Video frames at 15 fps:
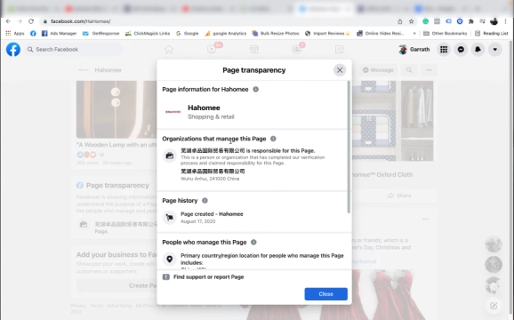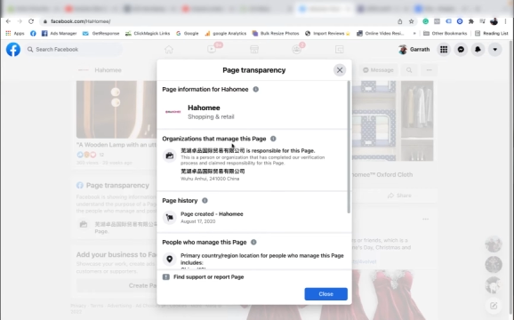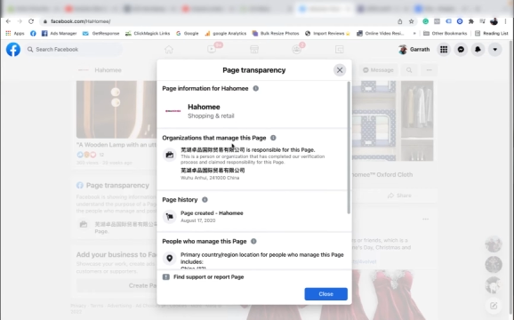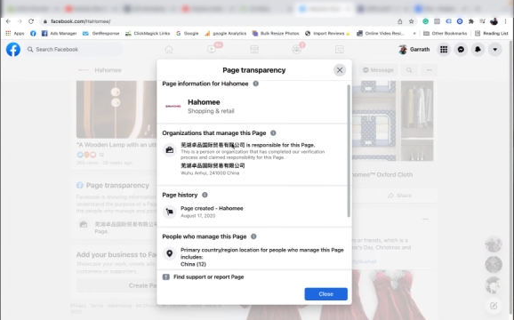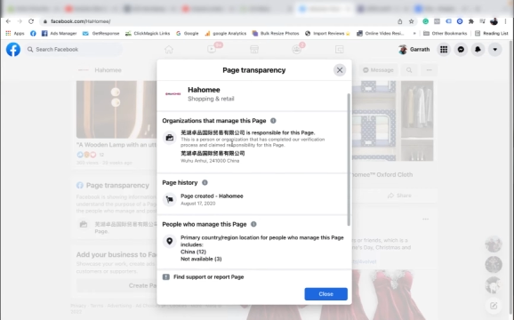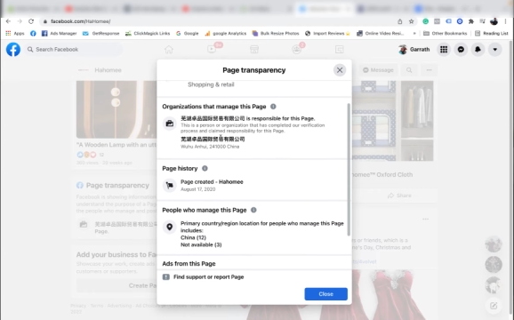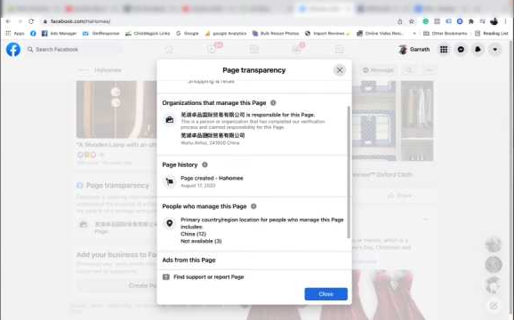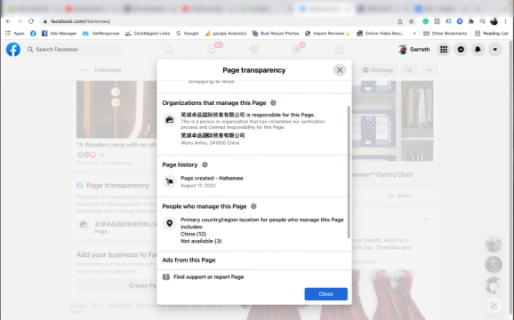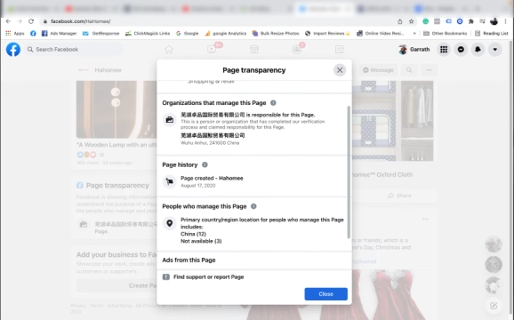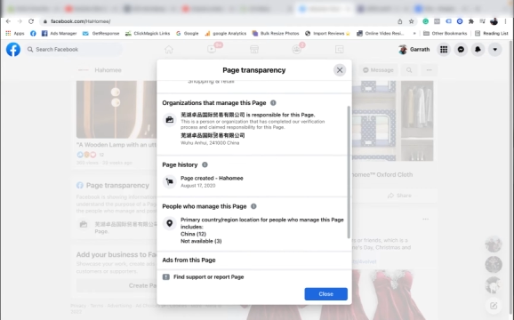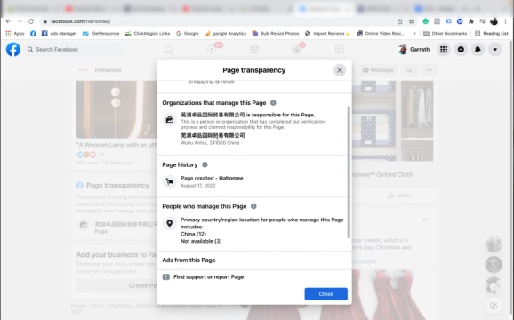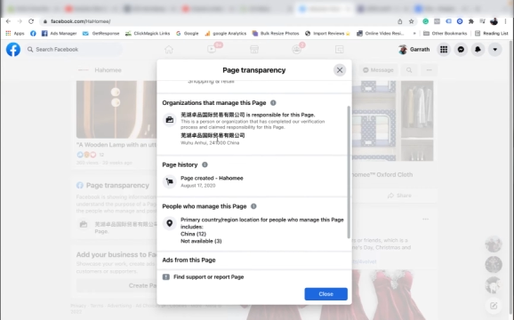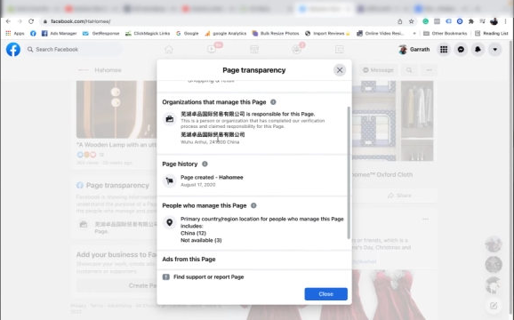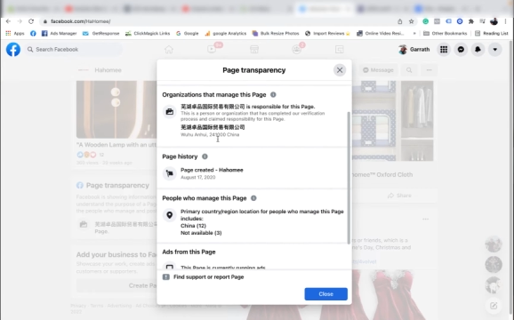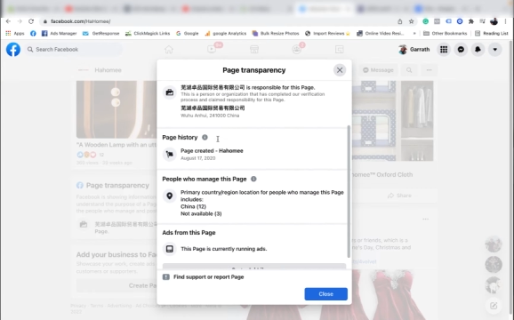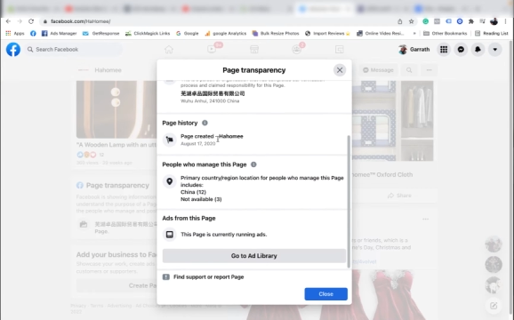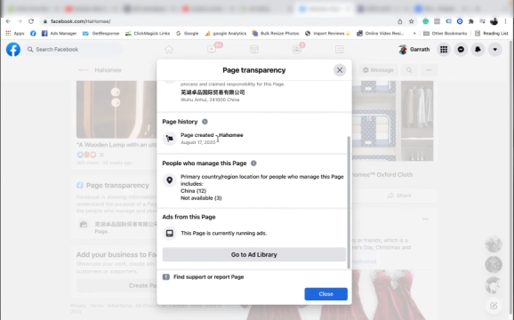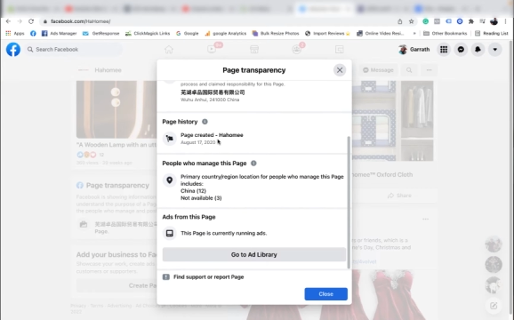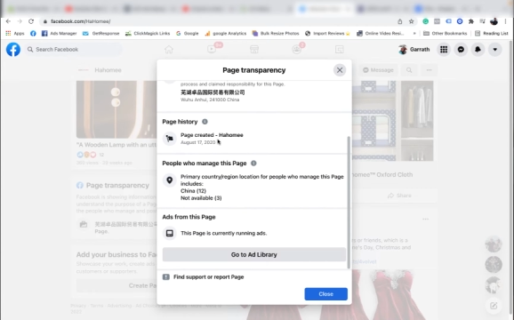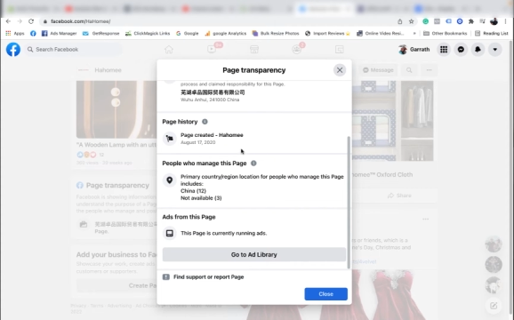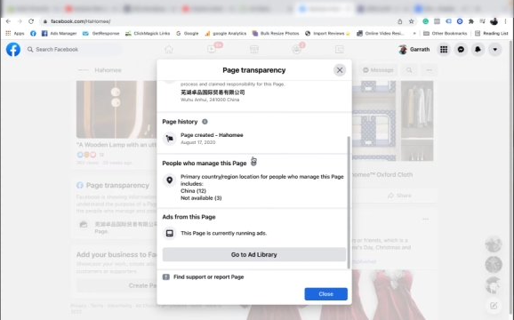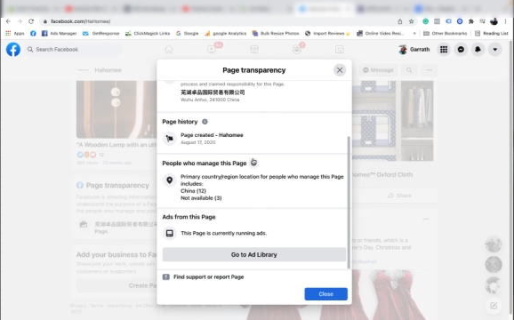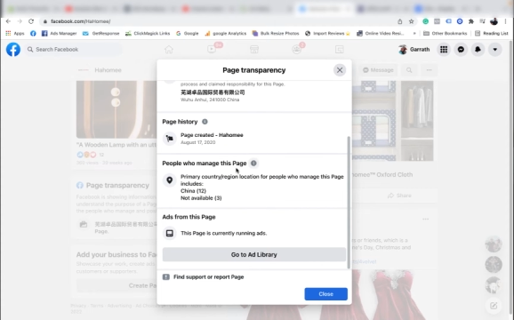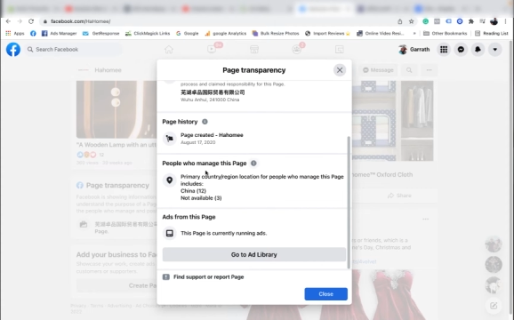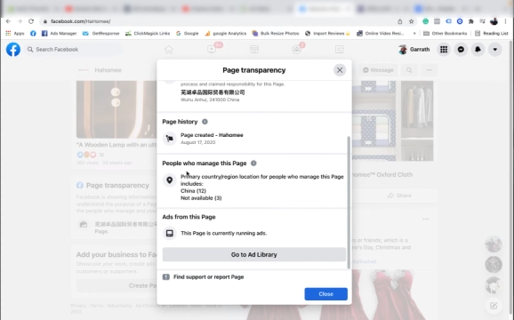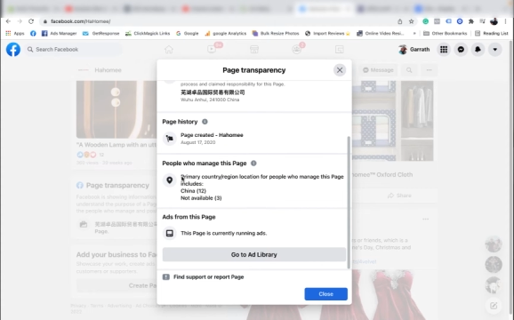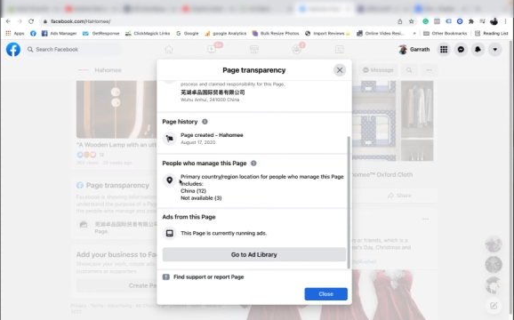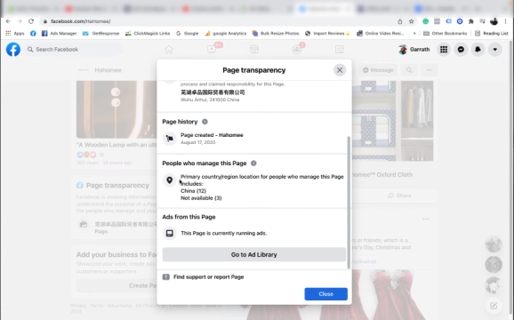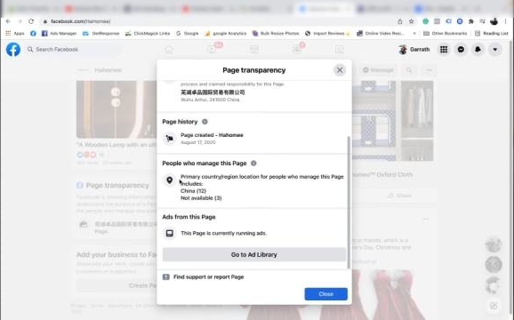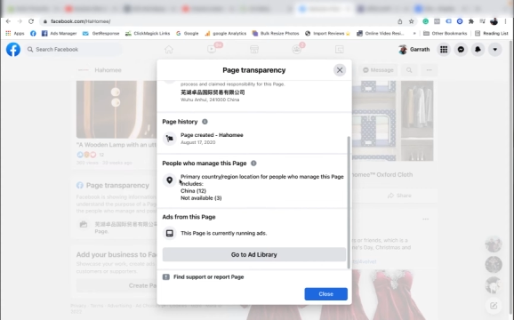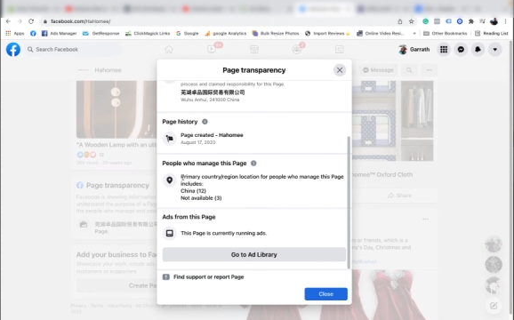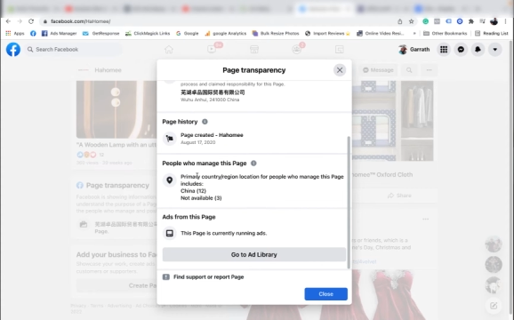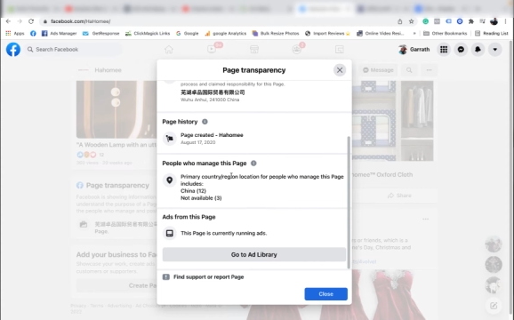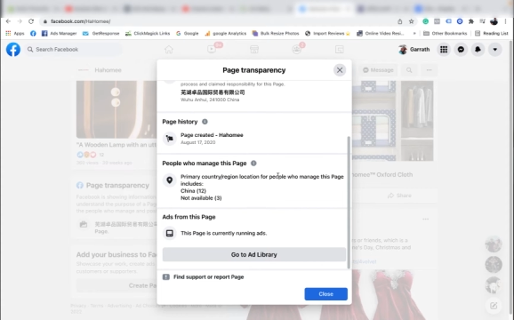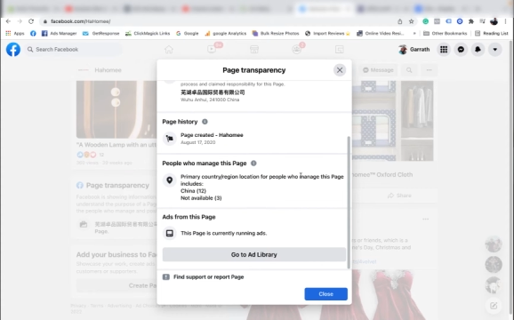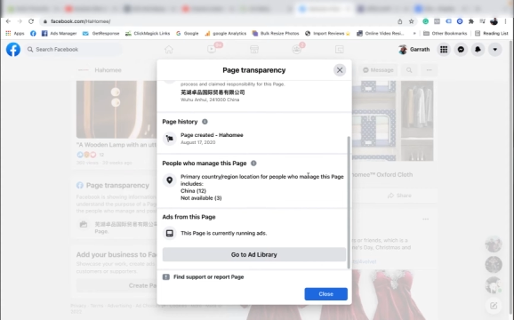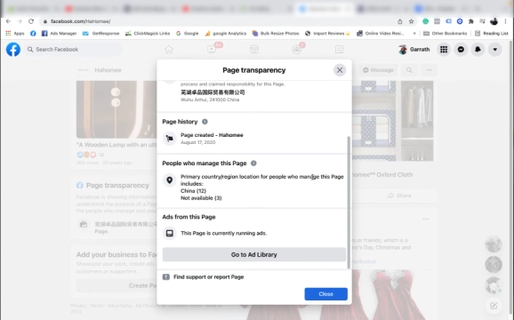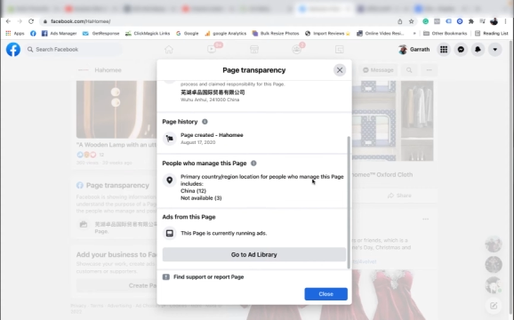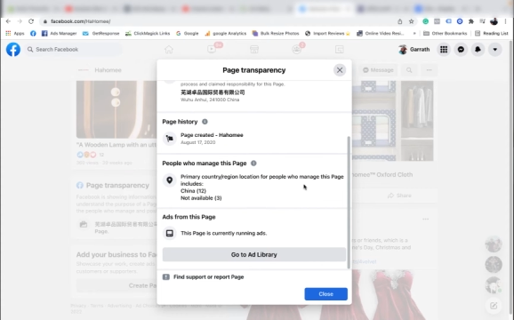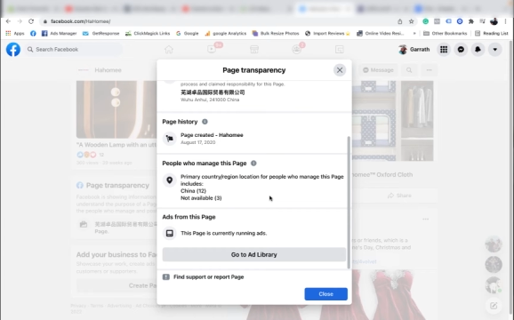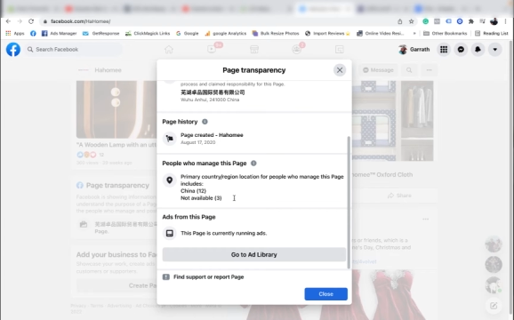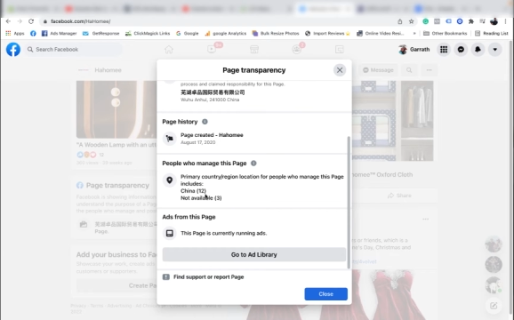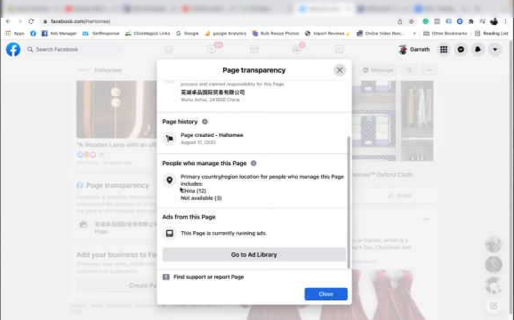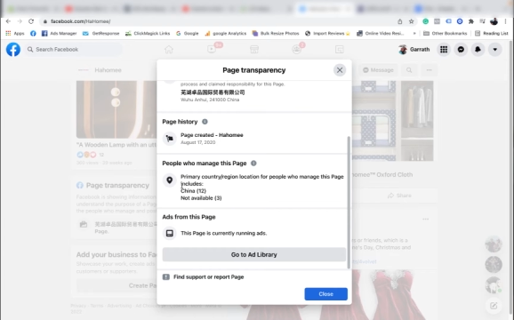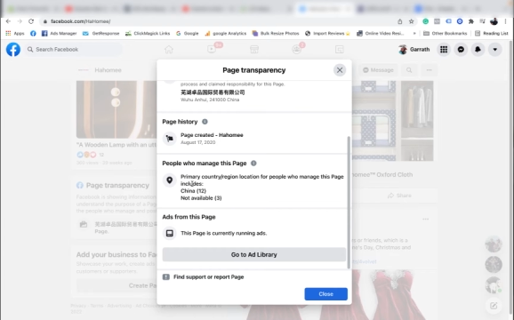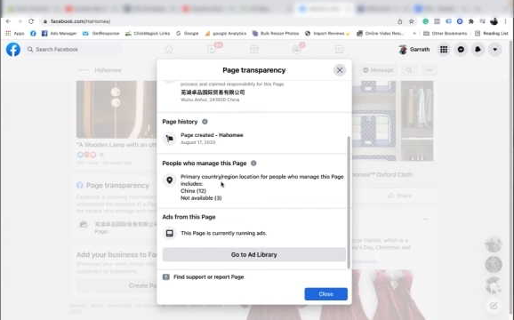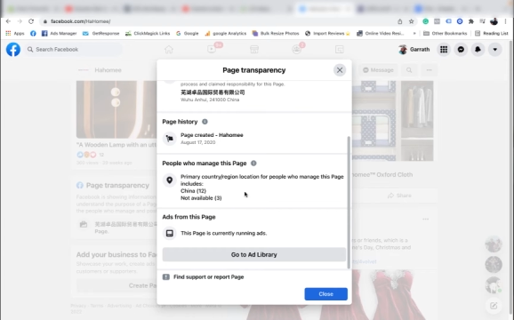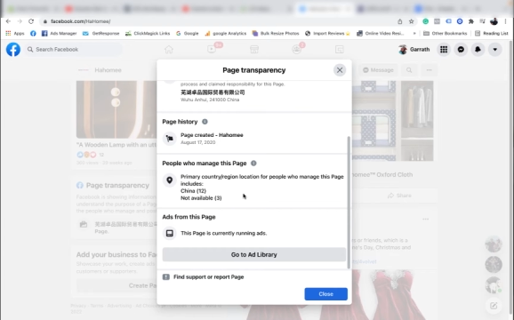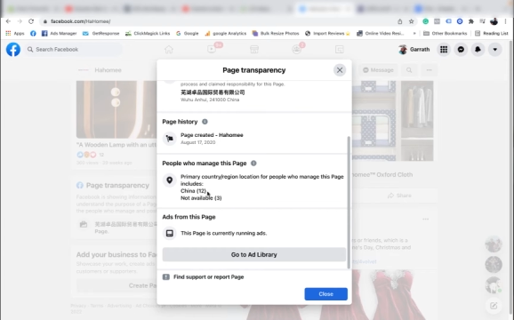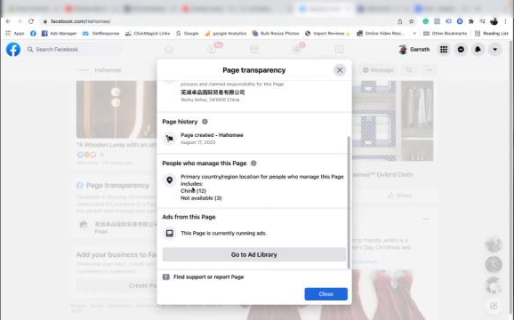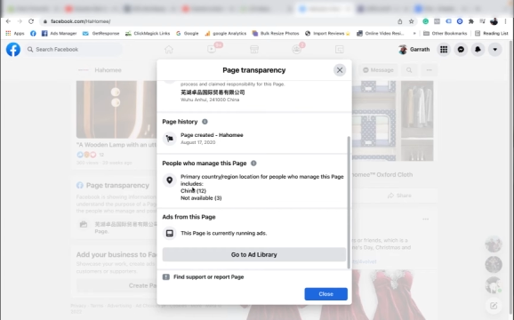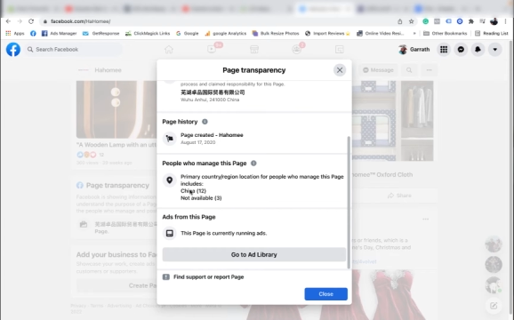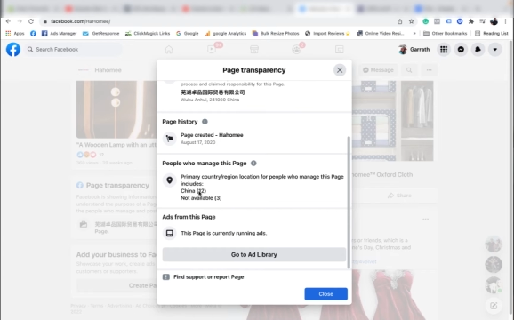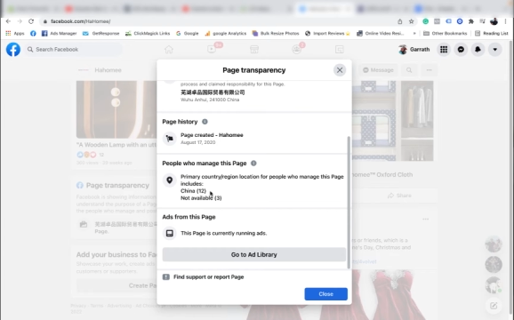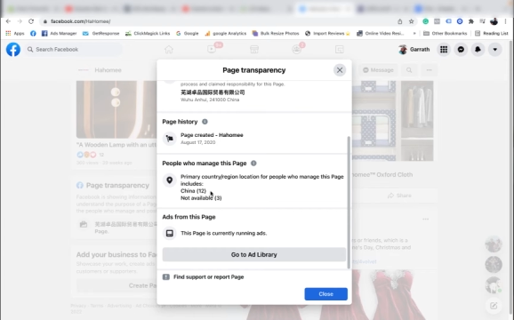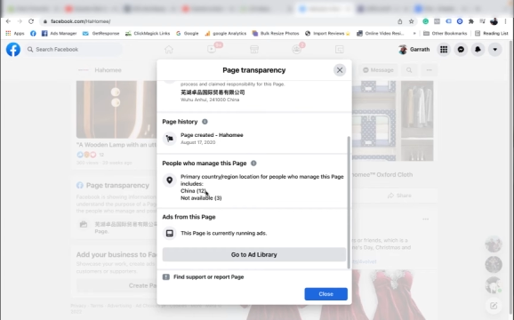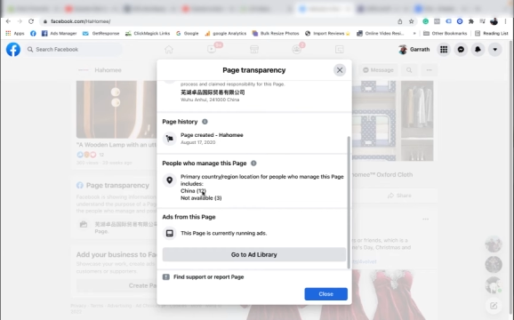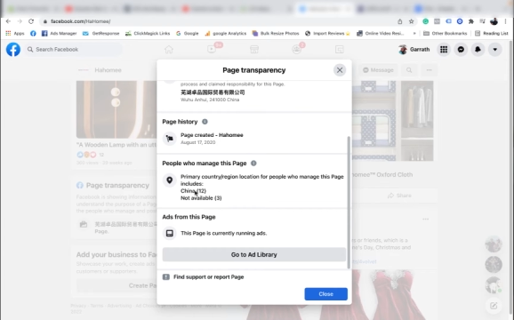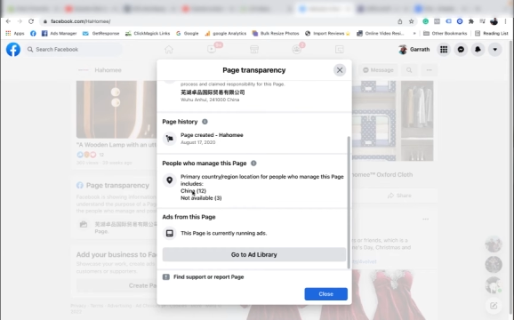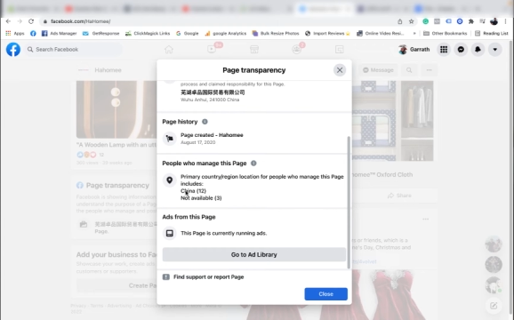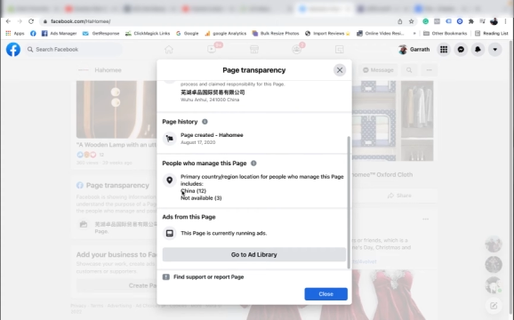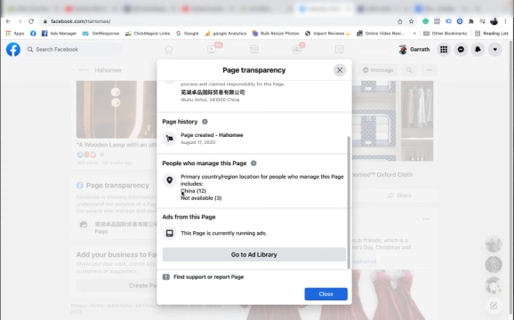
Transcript: Nobody's mouth can be seen.